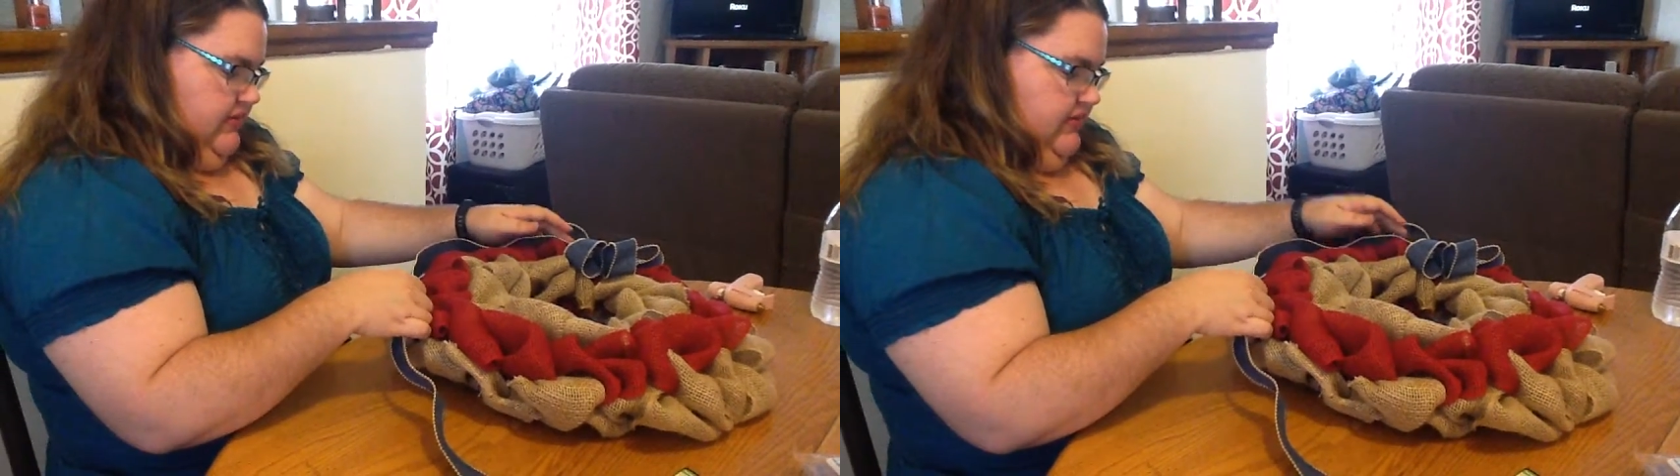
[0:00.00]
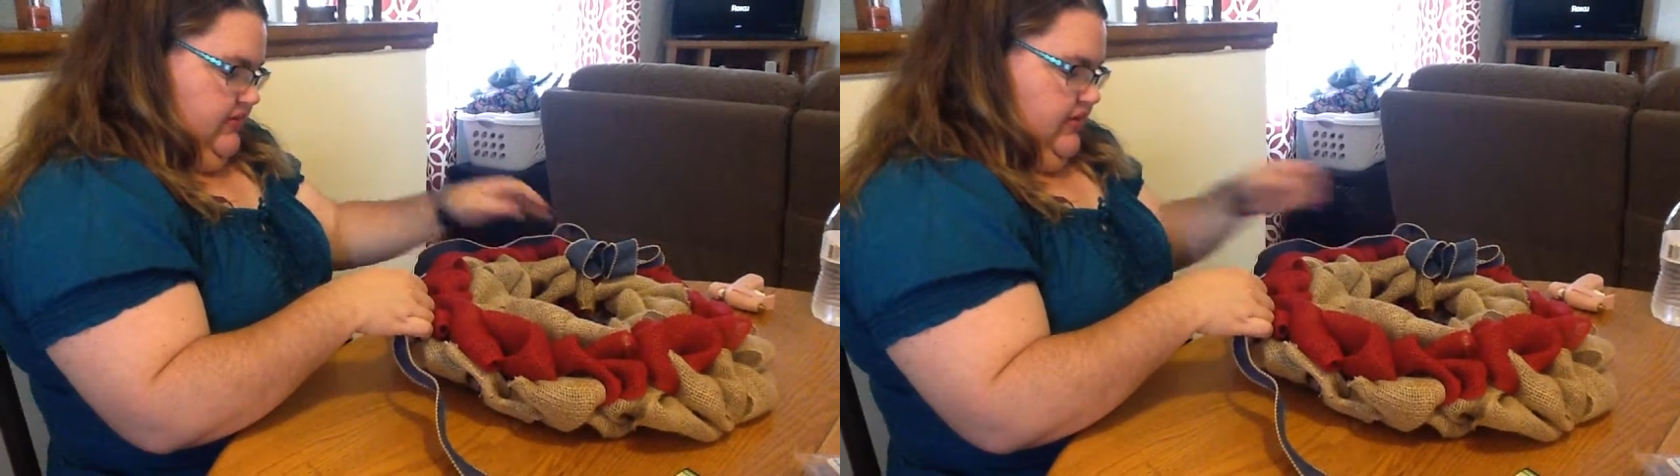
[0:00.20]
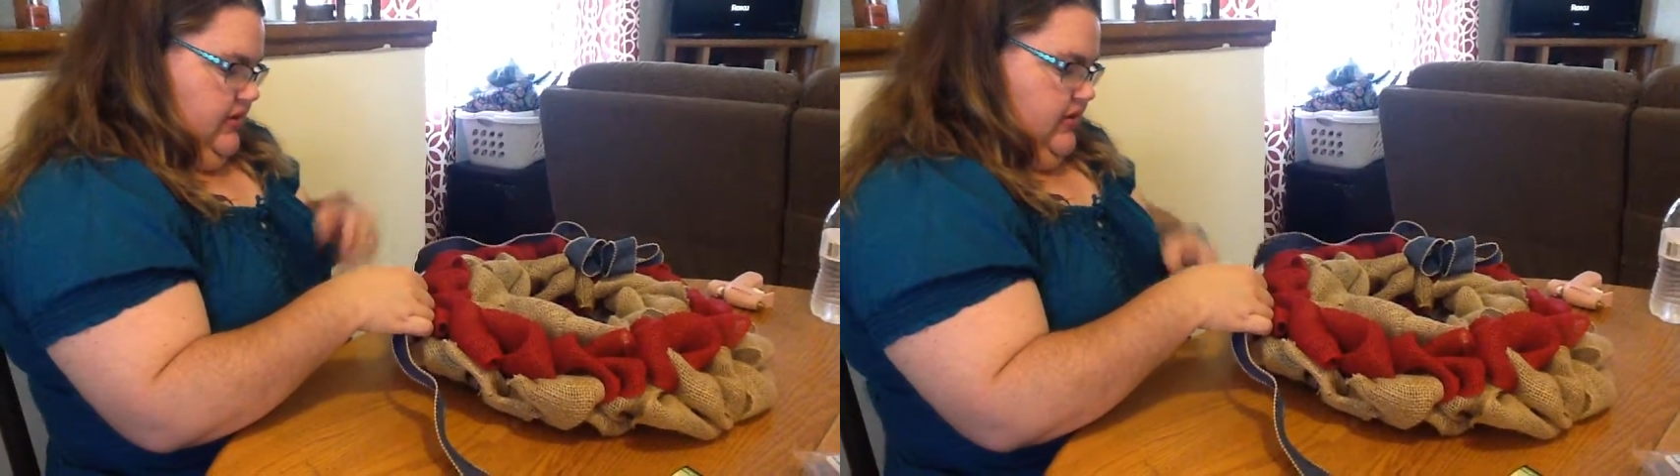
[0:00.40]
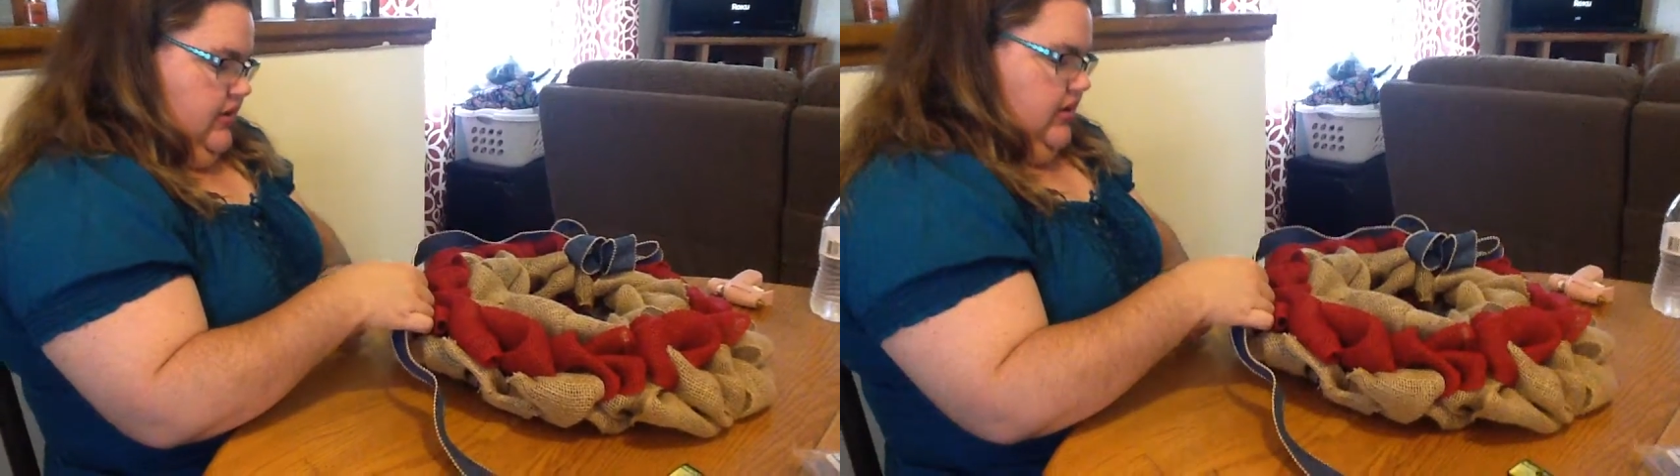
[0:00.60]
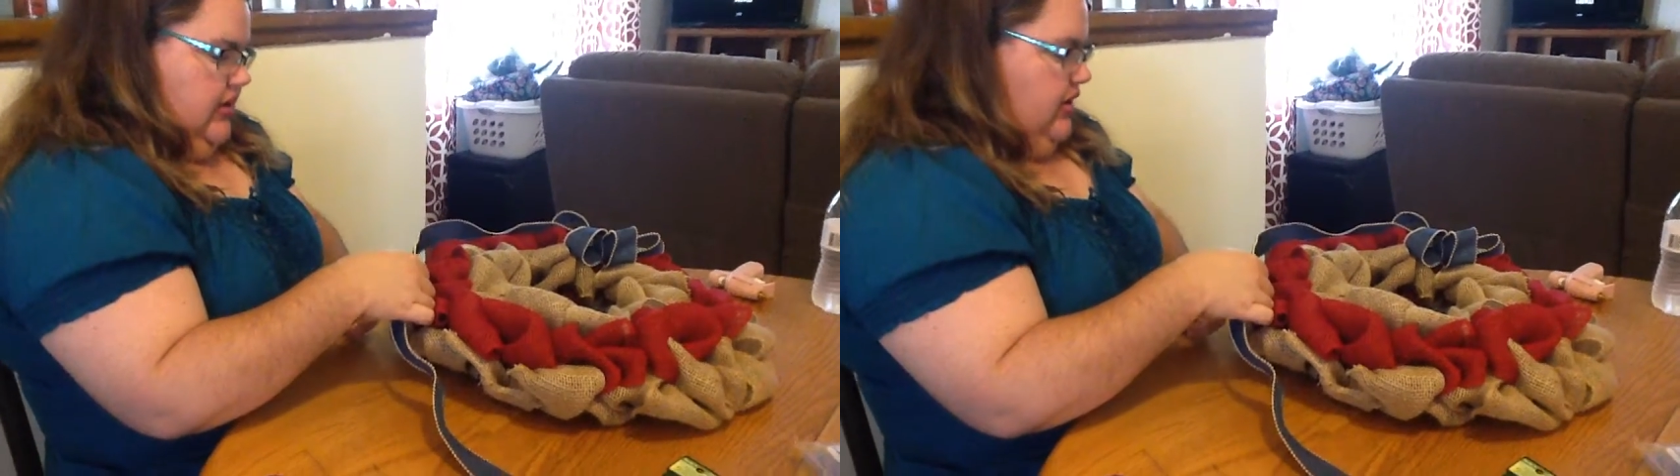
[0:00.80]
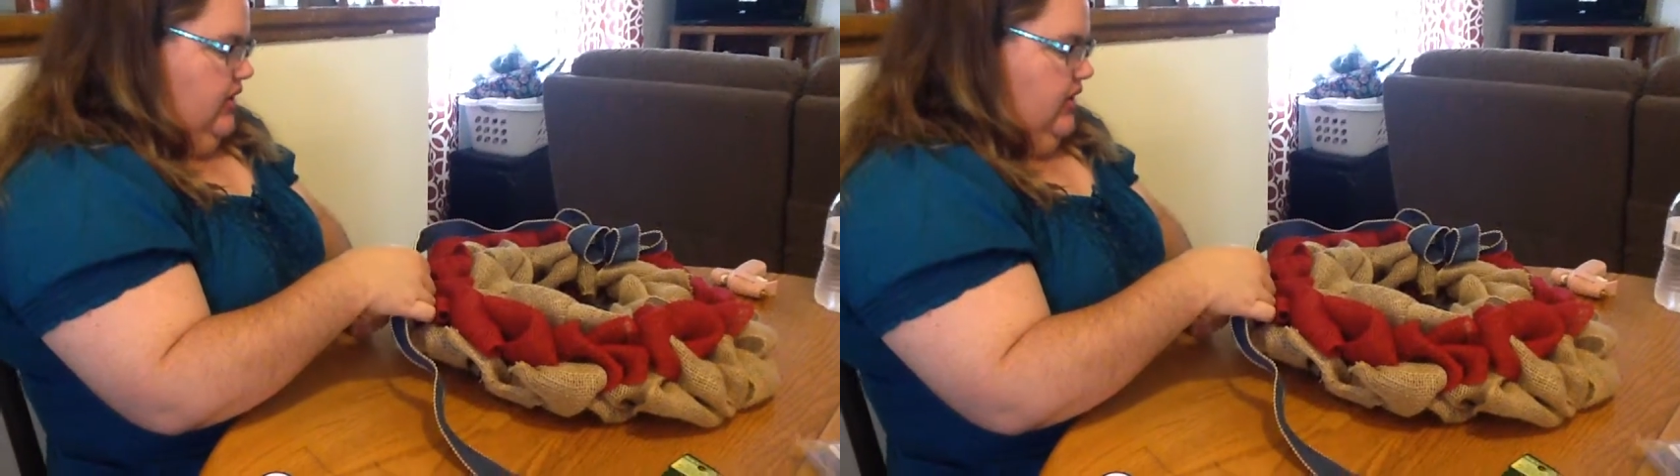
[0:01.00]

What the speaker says: of cut